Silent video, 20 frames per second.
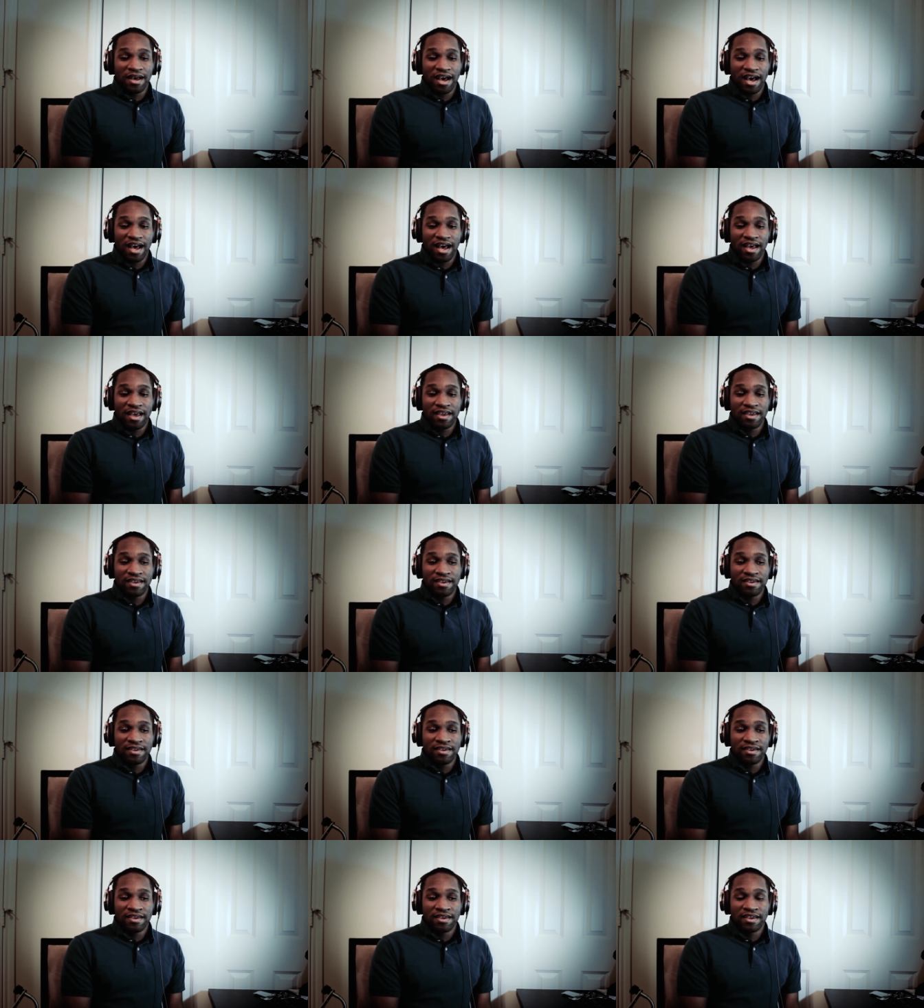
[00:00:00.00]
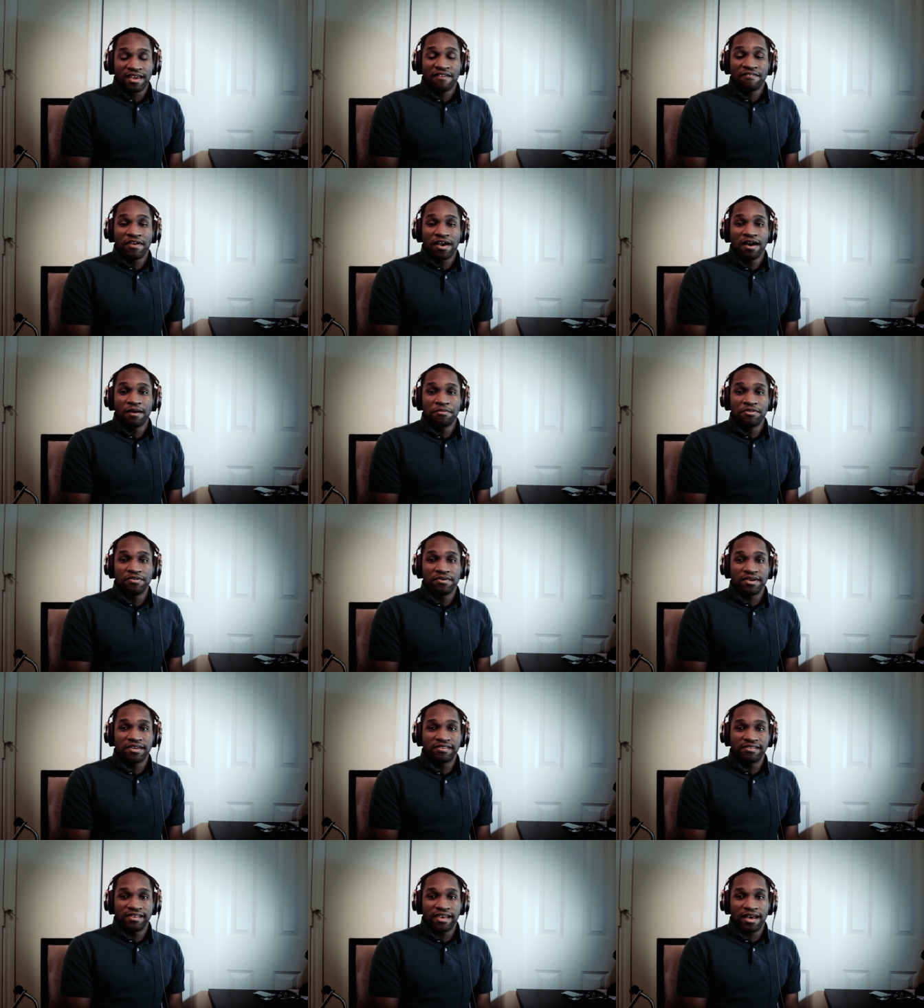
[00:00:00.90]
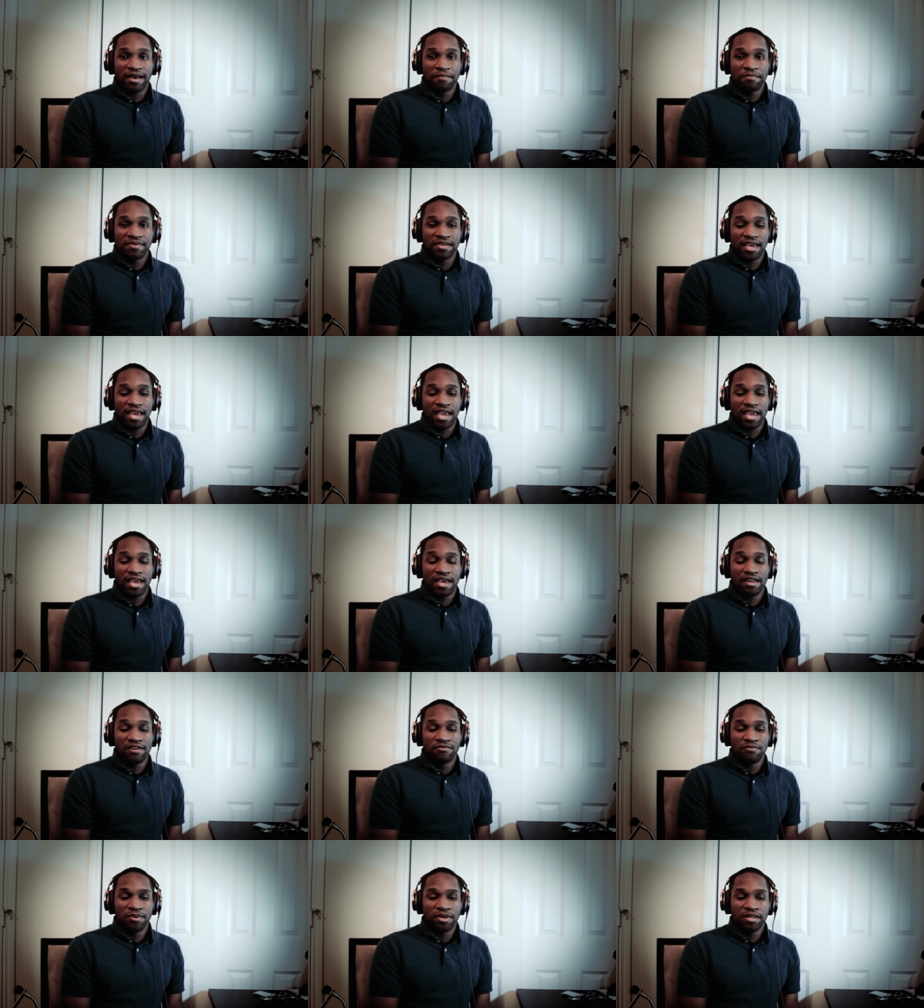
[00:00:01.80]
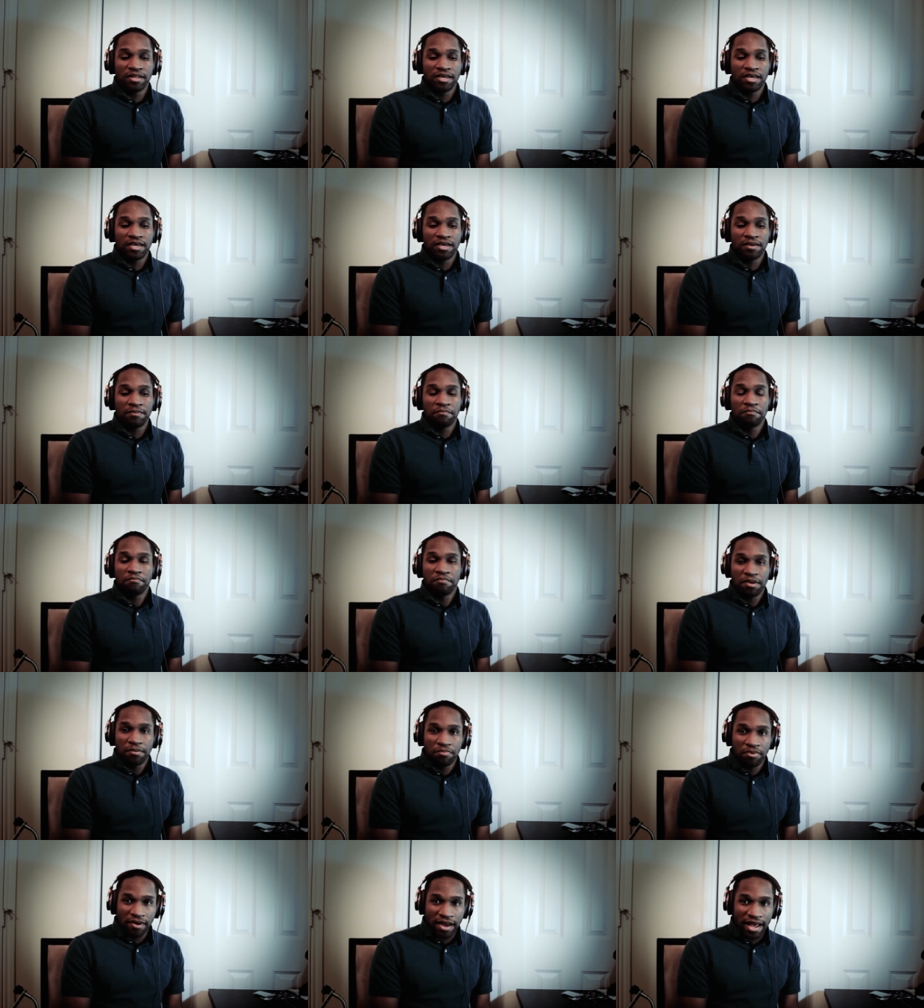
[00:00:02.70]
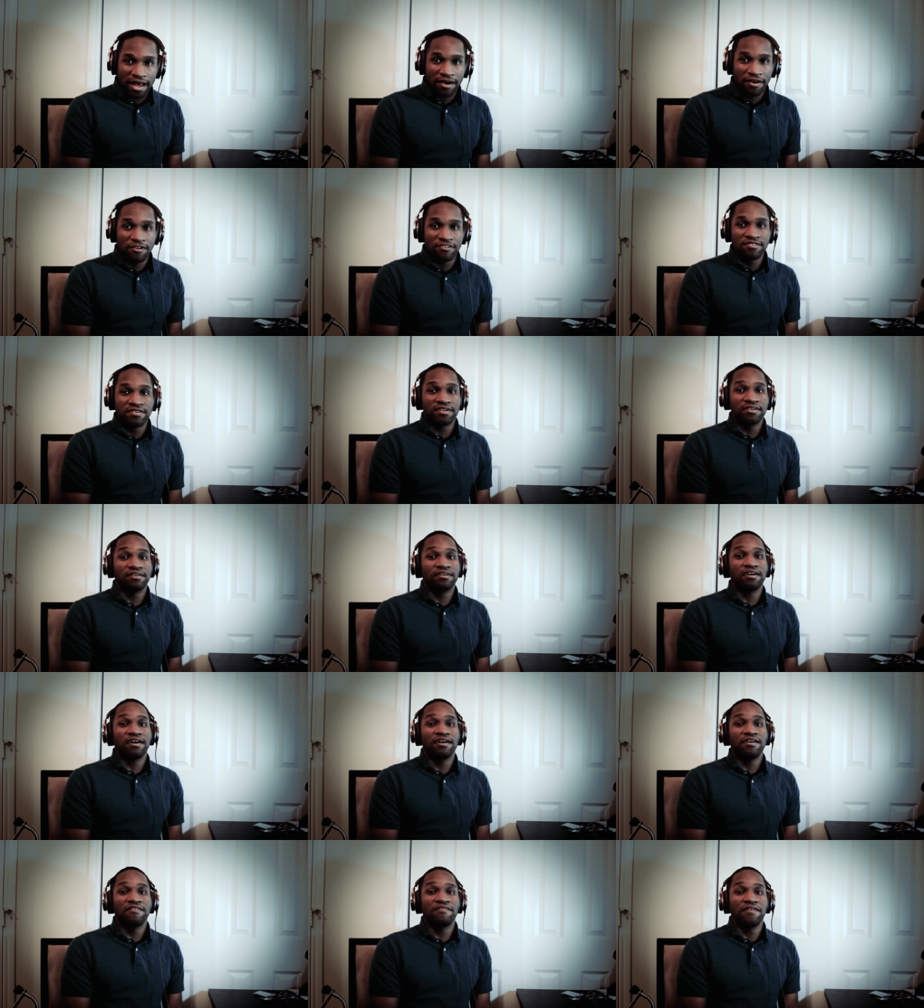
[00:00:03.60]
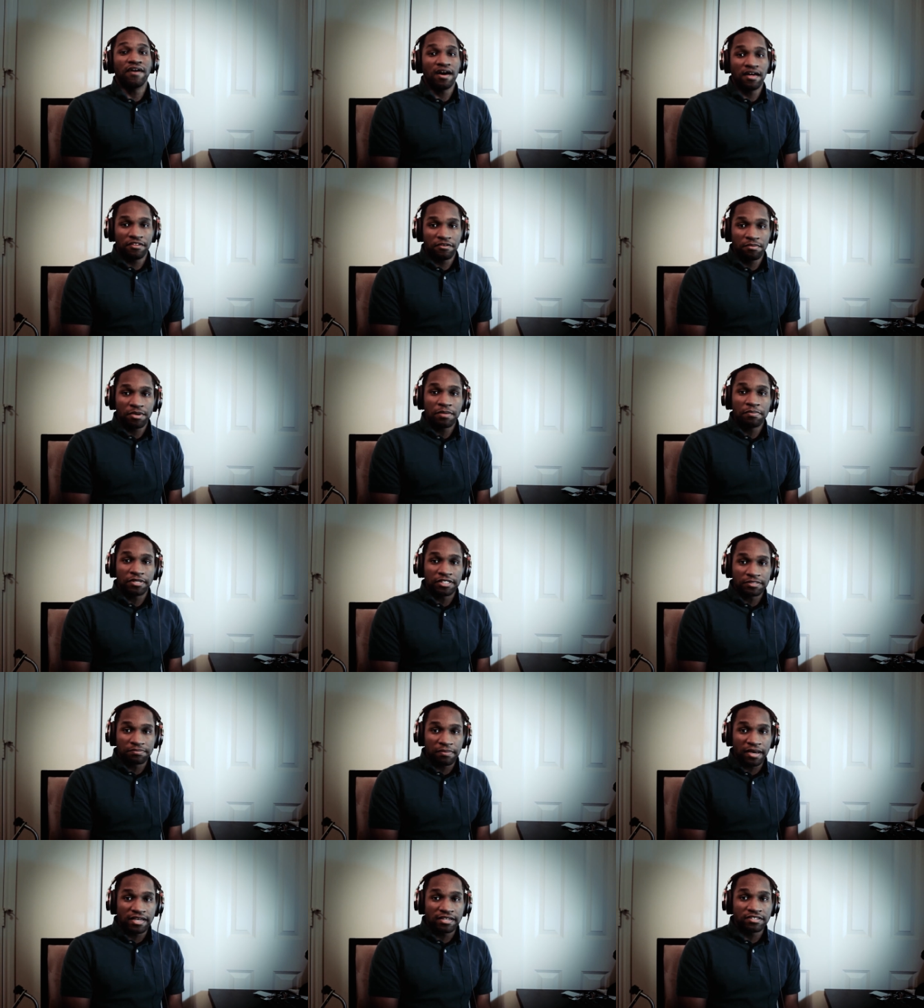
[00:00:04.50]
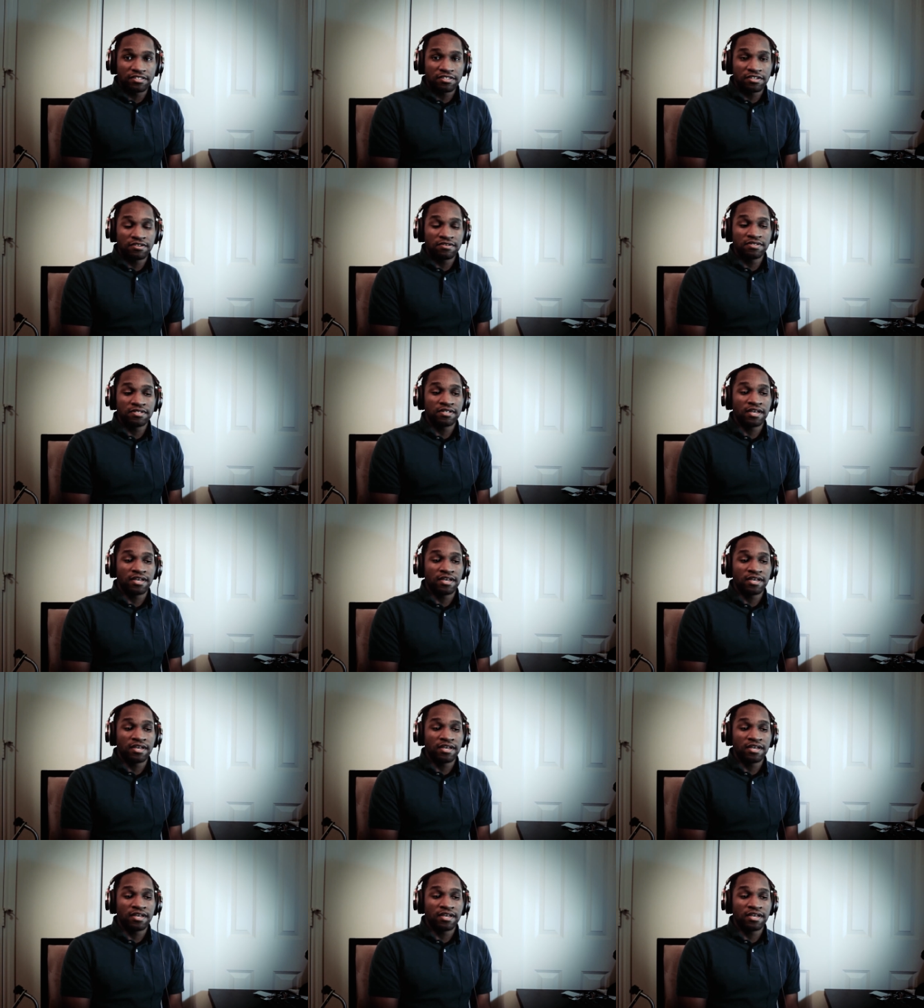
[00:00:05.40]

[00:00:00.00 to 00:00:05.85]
I have come to accept and really be proud of other people's milestones.